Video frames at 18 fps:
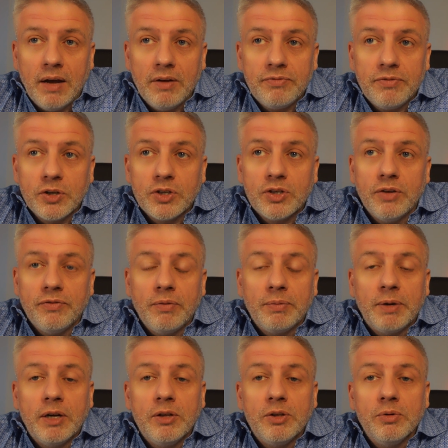first off,
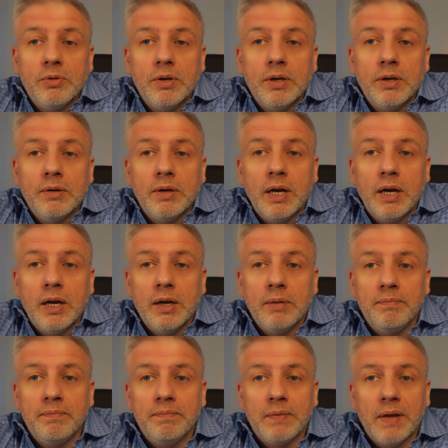I'm going to do
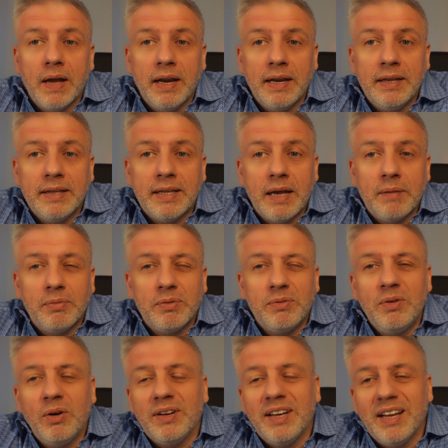an
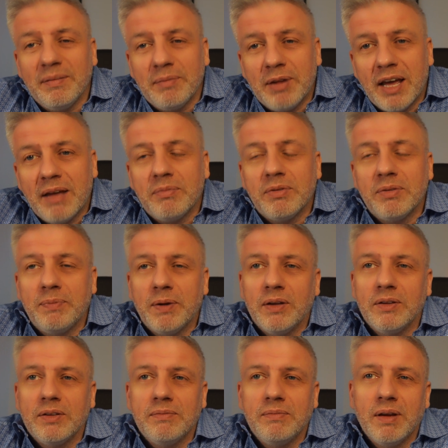in-depth, not an in-depth,
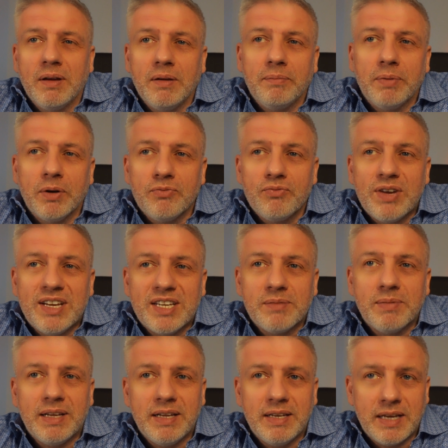but a
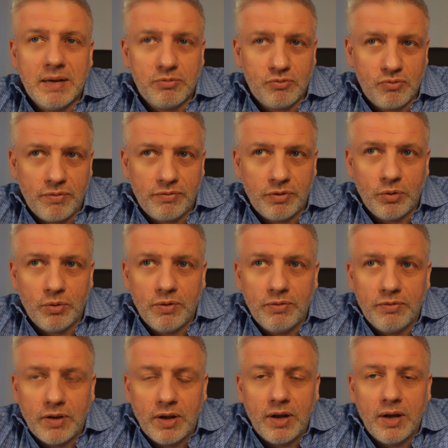reasonably in-depth review
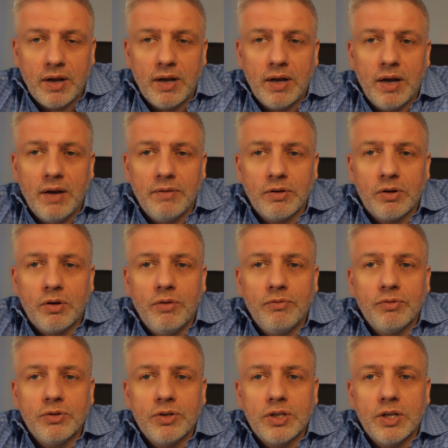of a
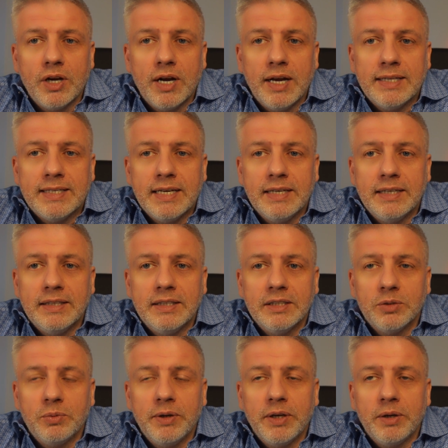conference that I attended
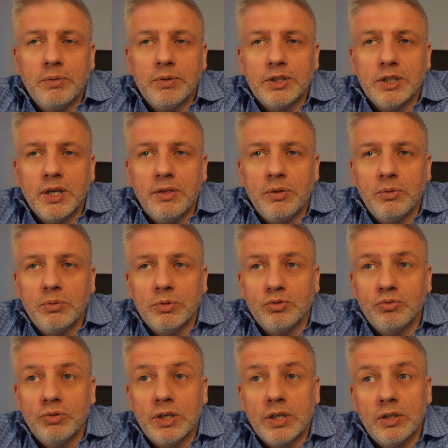this week, which I thought
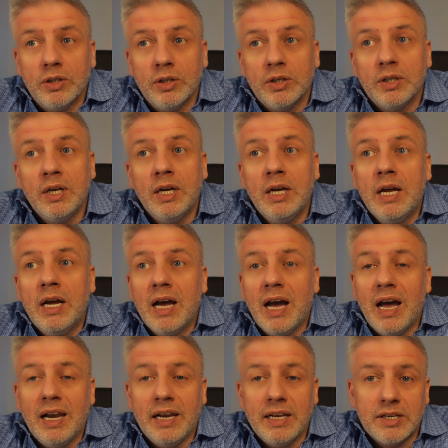was really good,
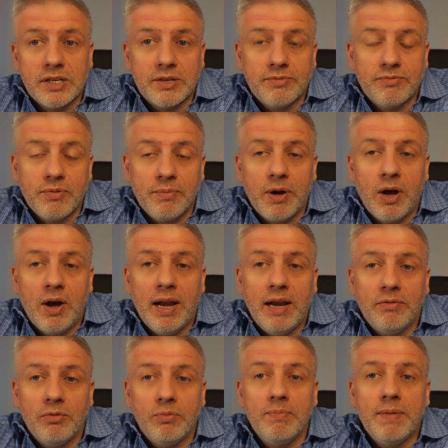at least from a
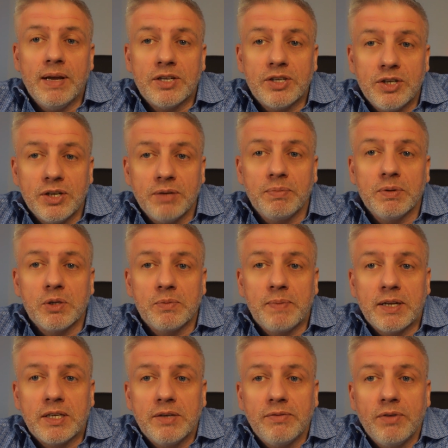high-level messaging
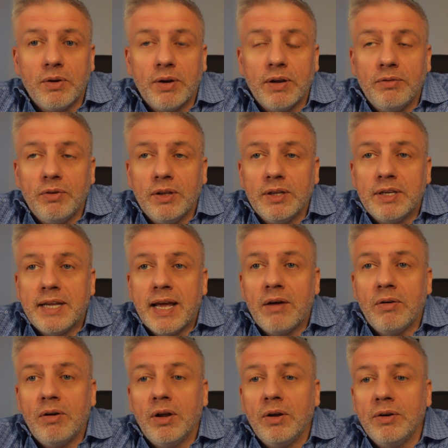perspective. I'll give you the
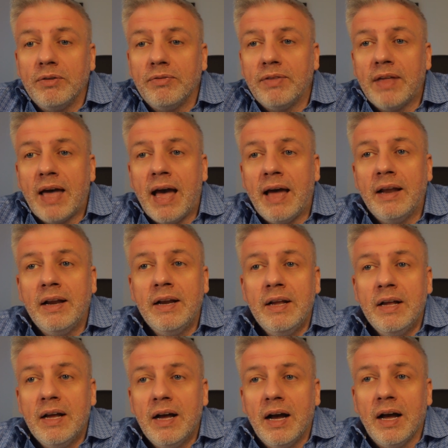download of that.
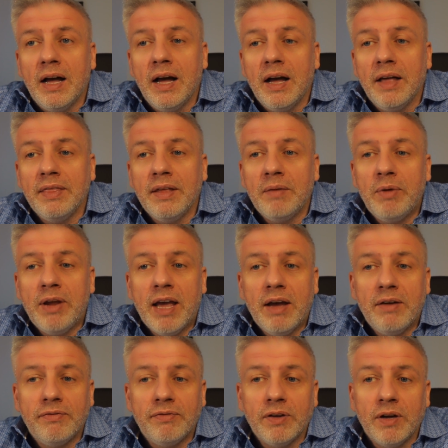And then we
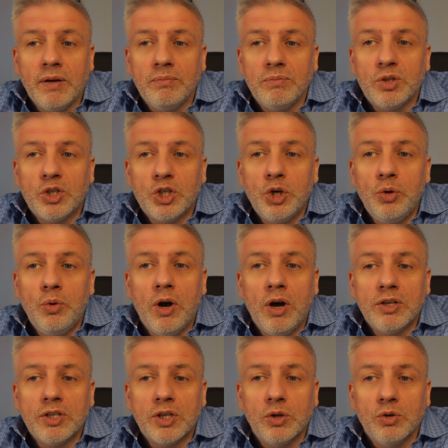have two
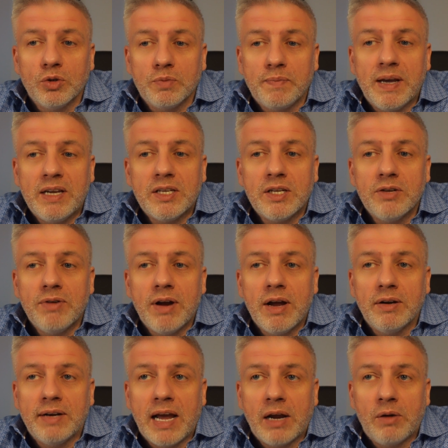articles based
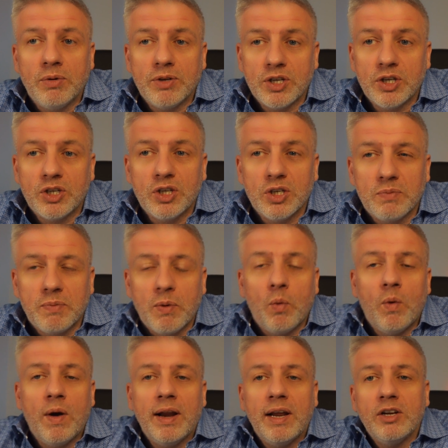around acquisitions,
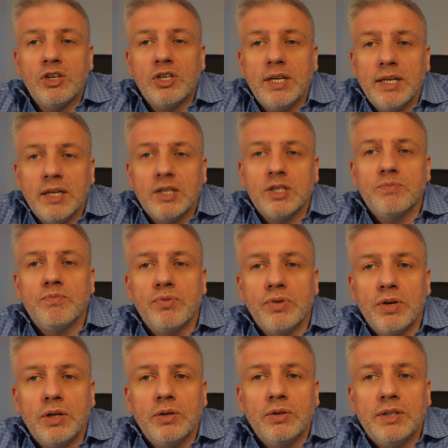but one actually does a
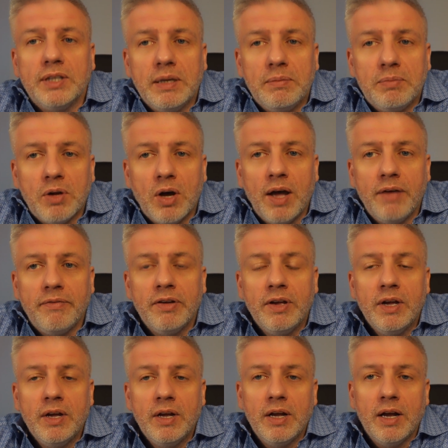pretty good deep dive
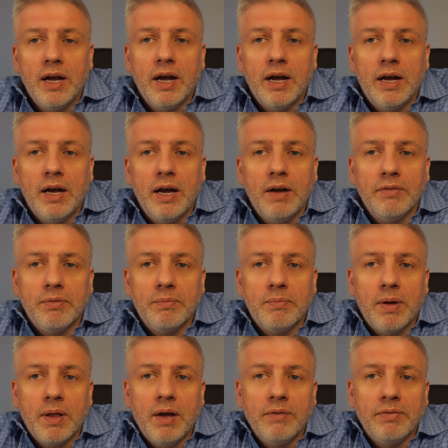of
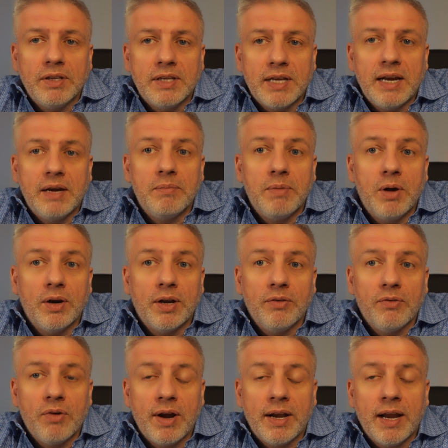the data
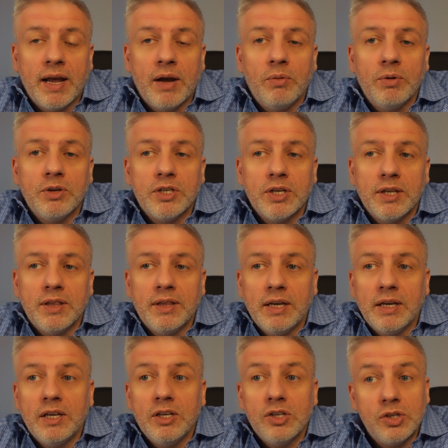market right now, which I
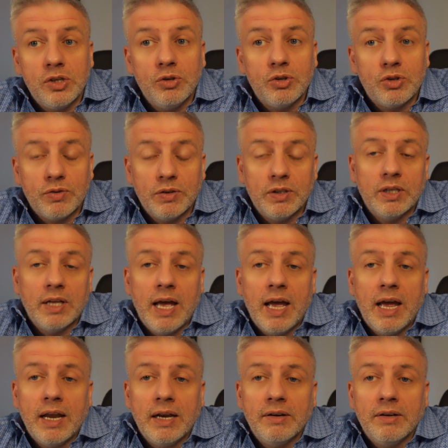think is useful
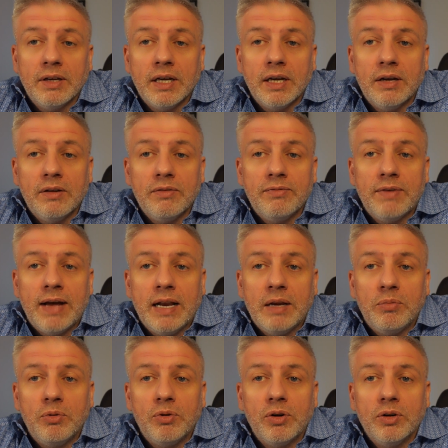and
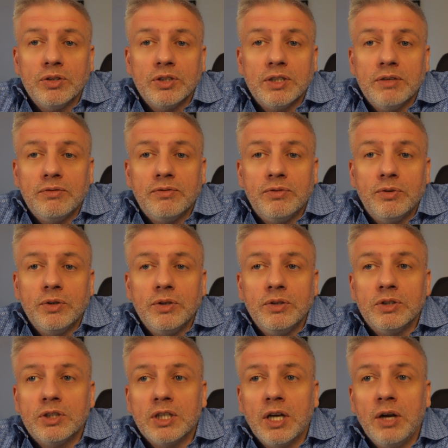valuable content for
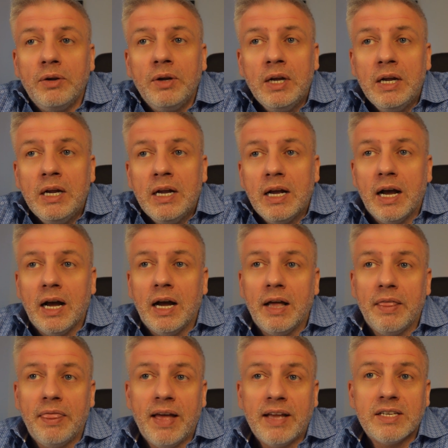you. So
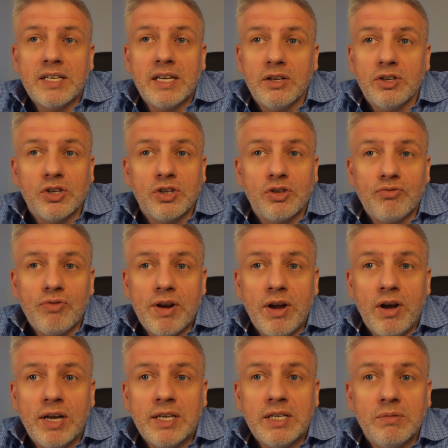that's it, just
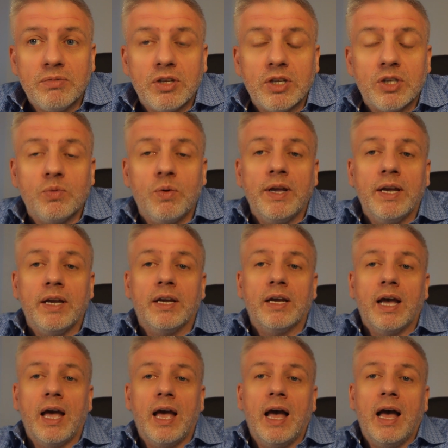3 items this
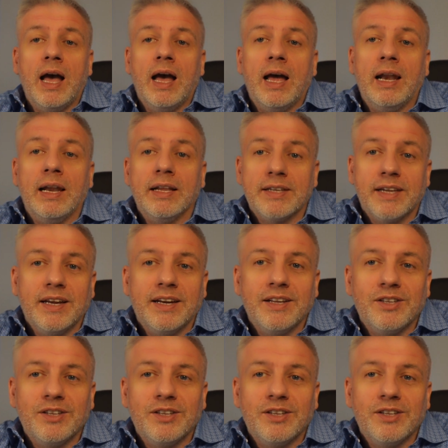week. Let's get